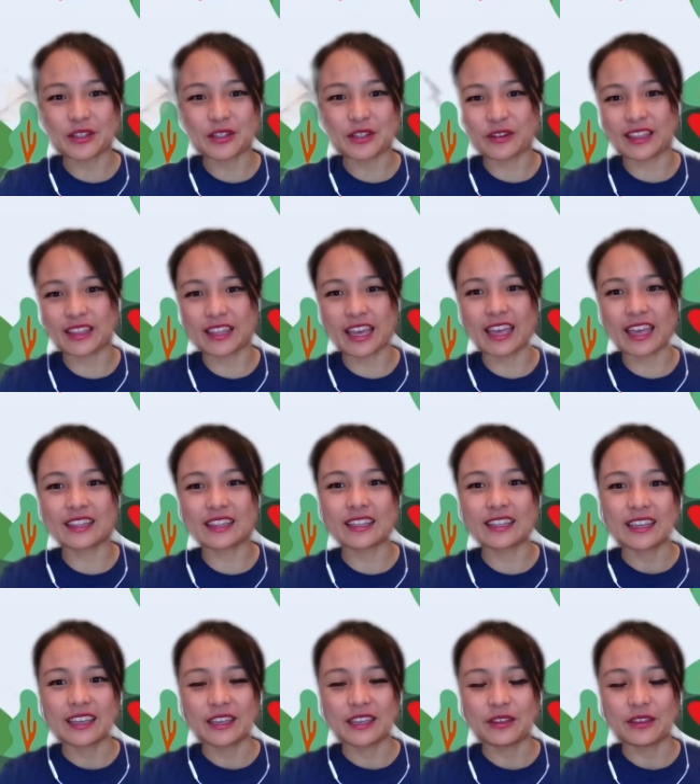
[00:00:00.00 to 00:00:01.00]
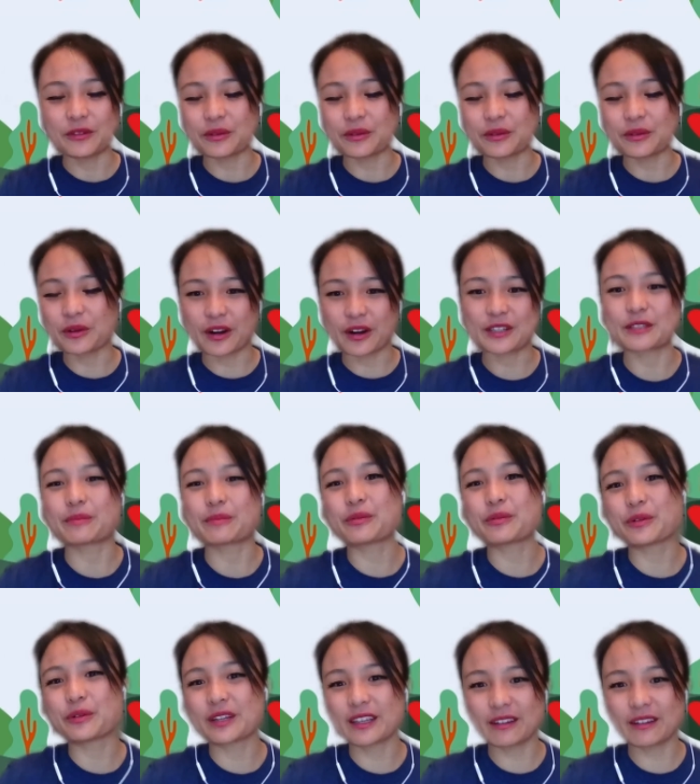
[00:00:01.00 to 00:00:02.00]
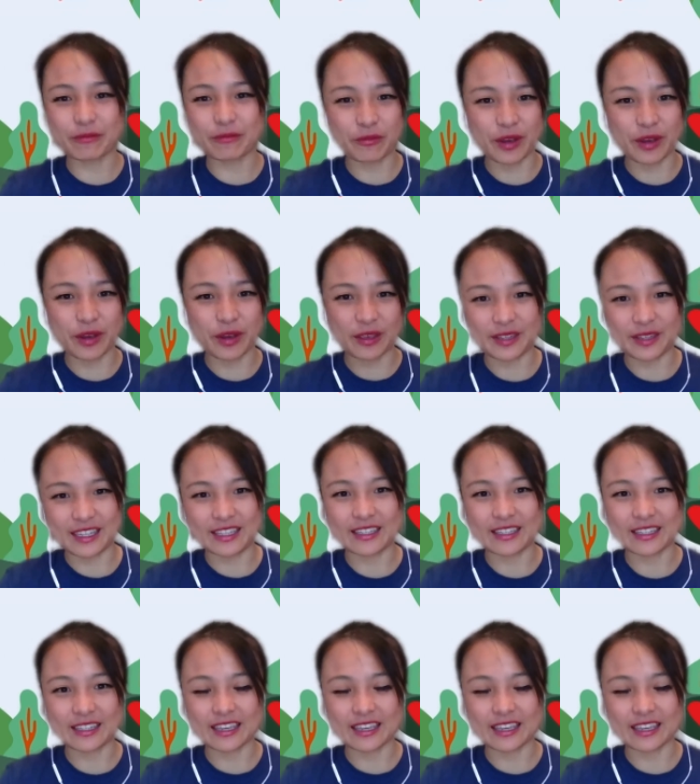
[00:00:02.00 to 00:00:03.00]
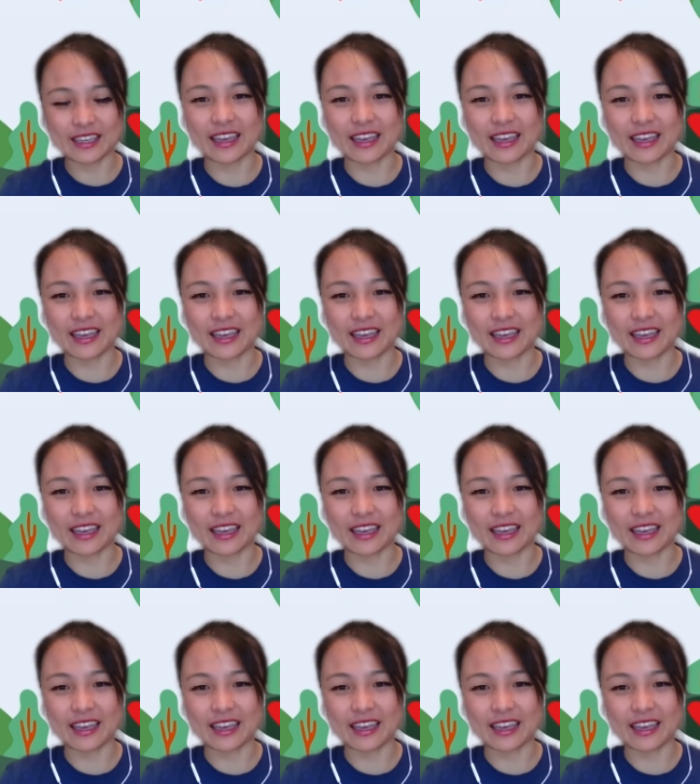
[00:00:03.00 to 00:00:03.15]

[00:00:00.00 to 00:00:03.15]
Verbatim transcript: ensuring that you are supported where you need